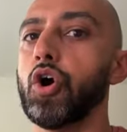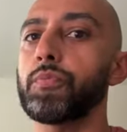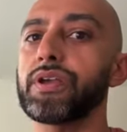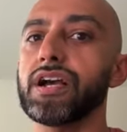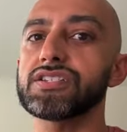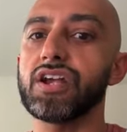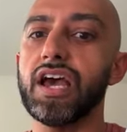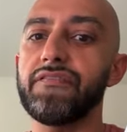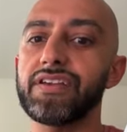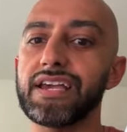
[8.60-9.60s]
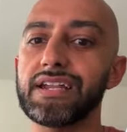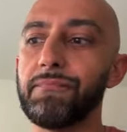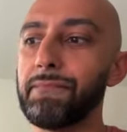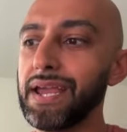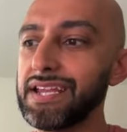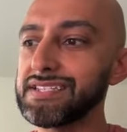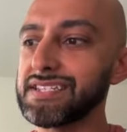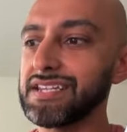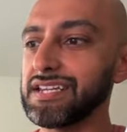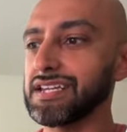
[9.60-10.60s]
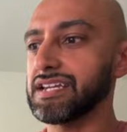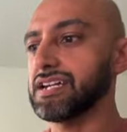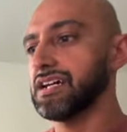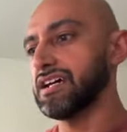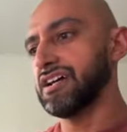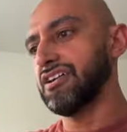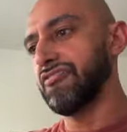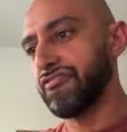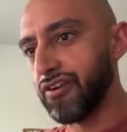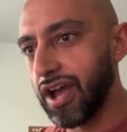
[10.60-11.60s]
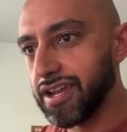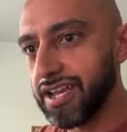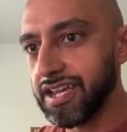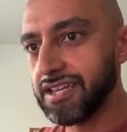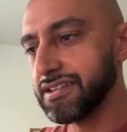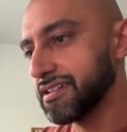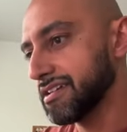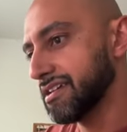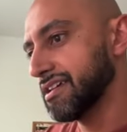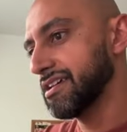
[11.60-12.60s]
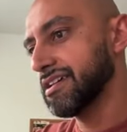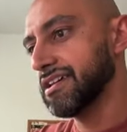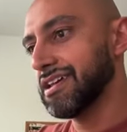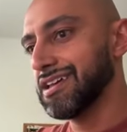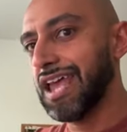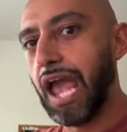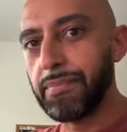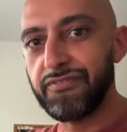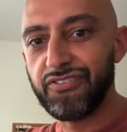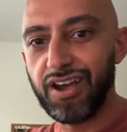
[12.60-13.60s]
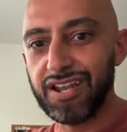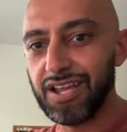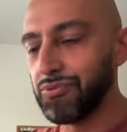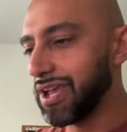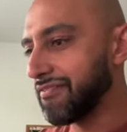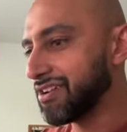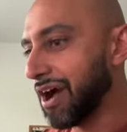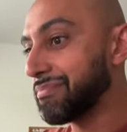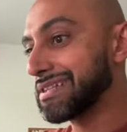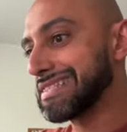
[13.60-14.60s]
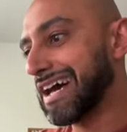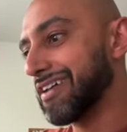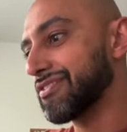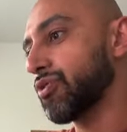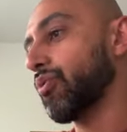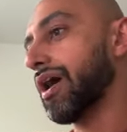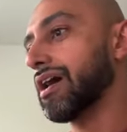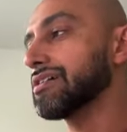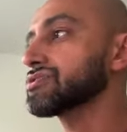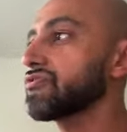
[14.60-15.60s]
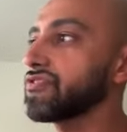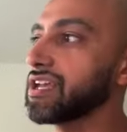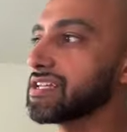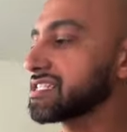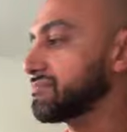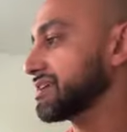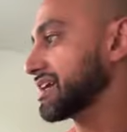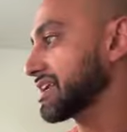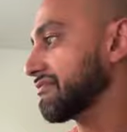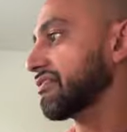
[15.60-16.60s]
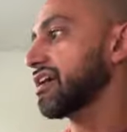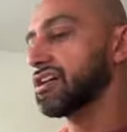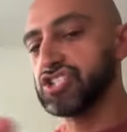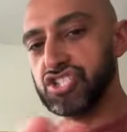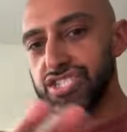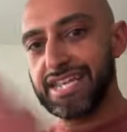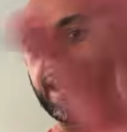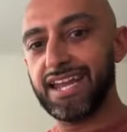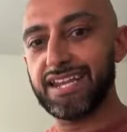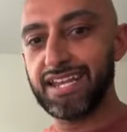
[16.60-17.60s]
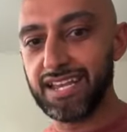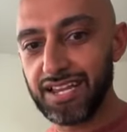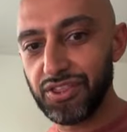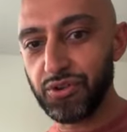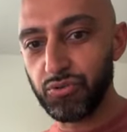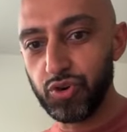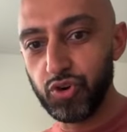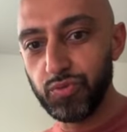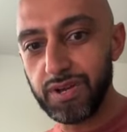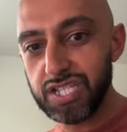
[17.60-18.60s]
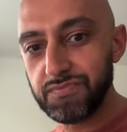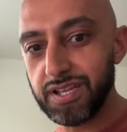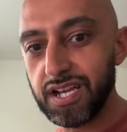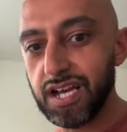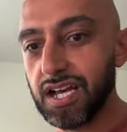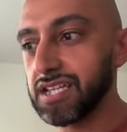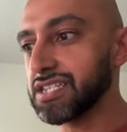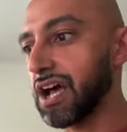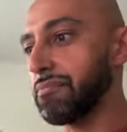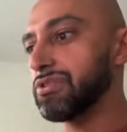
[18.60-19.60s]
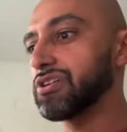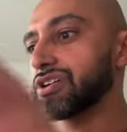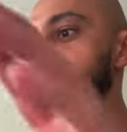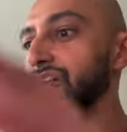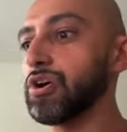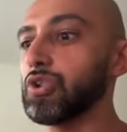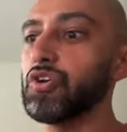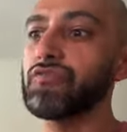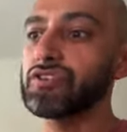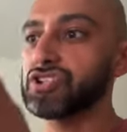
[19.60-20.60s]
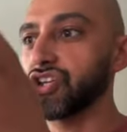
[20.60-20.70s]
Hope you guys are having an amazing Friday. Happy Friday. We have not been live in a while, so if you guys see me kind of scanning the room, it's because I'm looking all over.